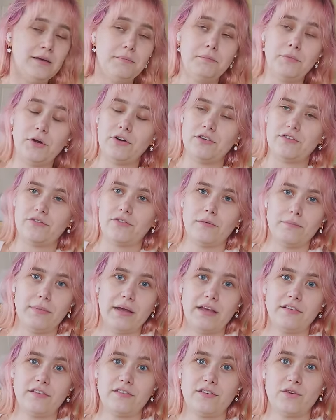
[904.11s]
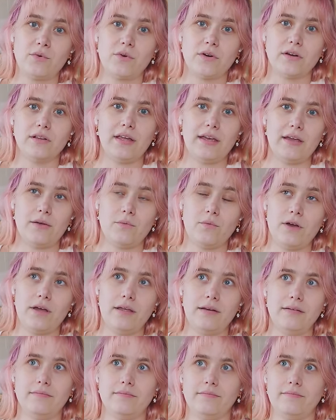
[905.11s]
merch from my store, like
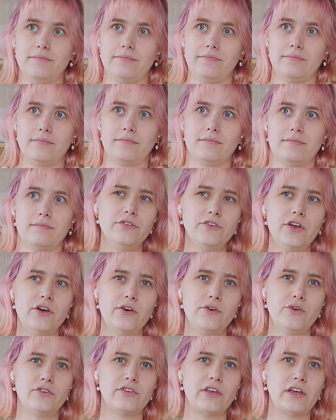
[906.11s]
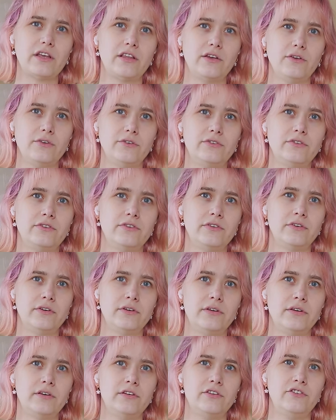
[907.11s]
what, two years ago? Because I closed
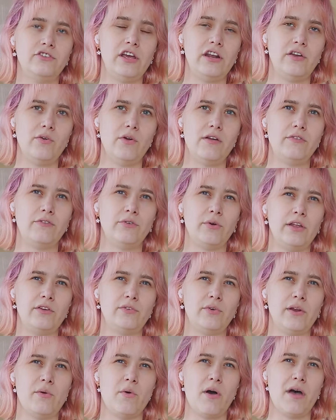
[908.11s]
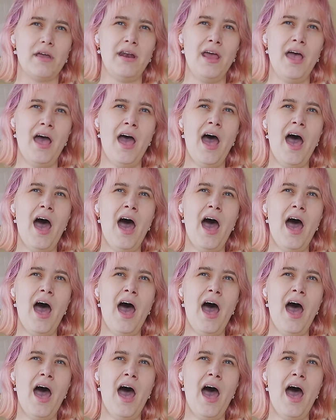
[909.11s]
January of 2021.